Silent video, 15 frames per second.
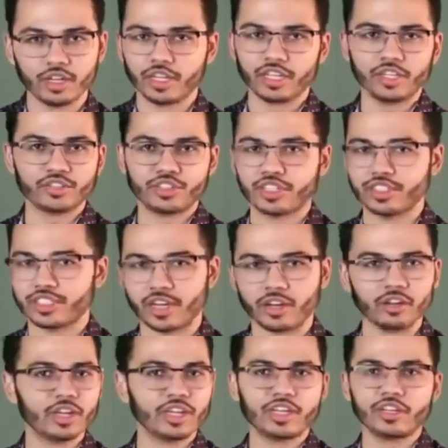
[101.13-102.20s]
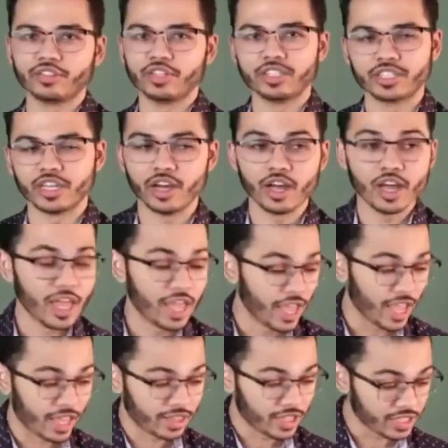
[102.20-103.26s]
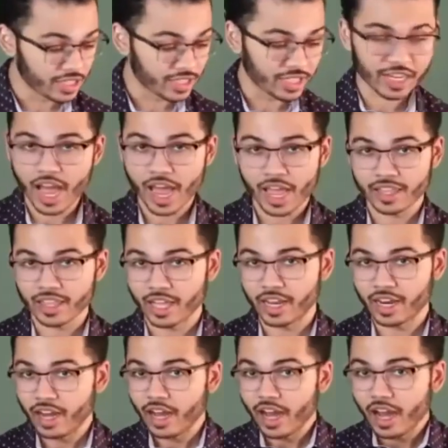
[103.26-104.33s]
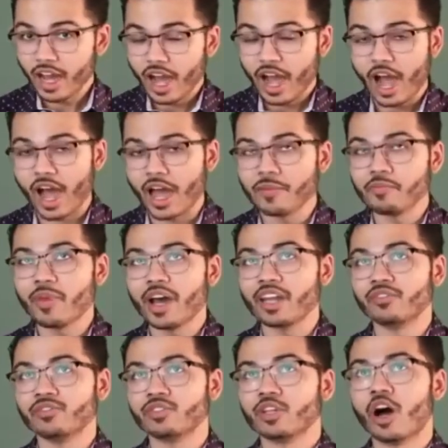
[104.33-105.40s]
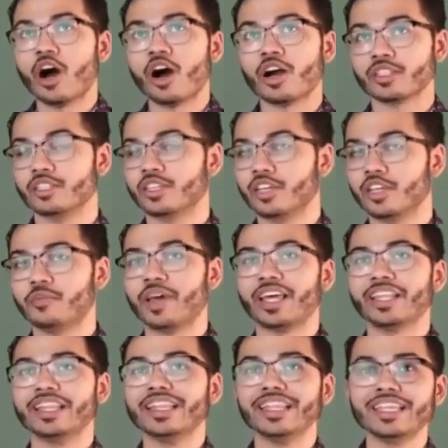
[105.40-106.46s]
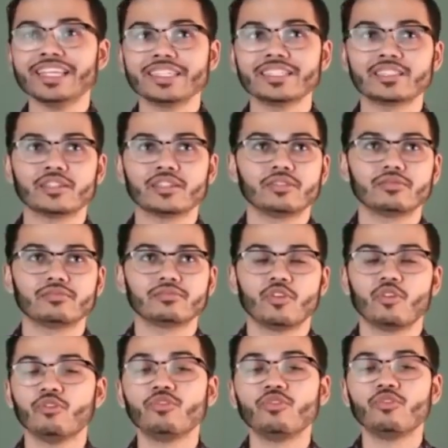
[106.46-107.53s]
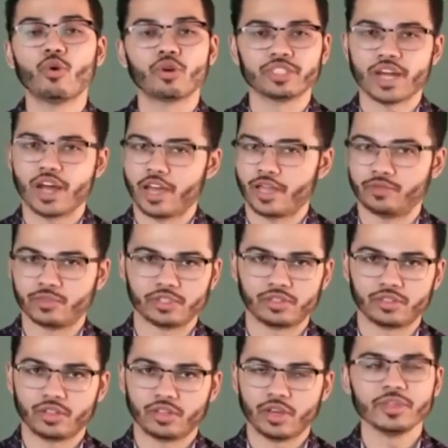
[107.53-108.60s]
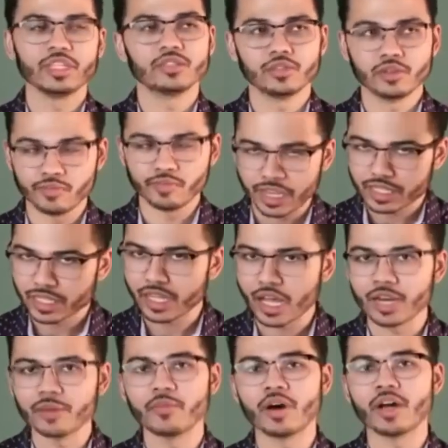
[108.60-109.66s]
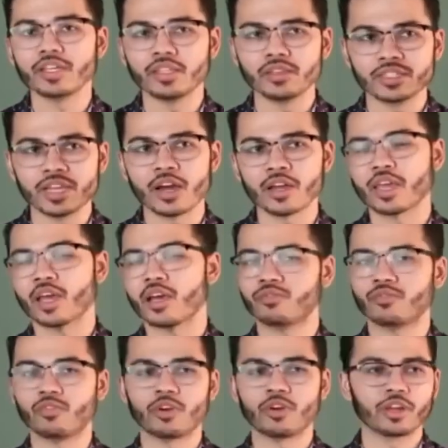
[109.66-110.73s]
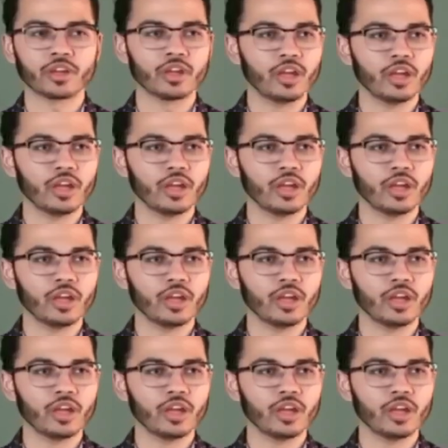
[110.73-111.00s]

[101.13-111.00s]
Here, Denzel, here, Denzel. And this is a guy that I might have talked to him at least four times. I mean, he's, he makes a lot of money, lives out in California.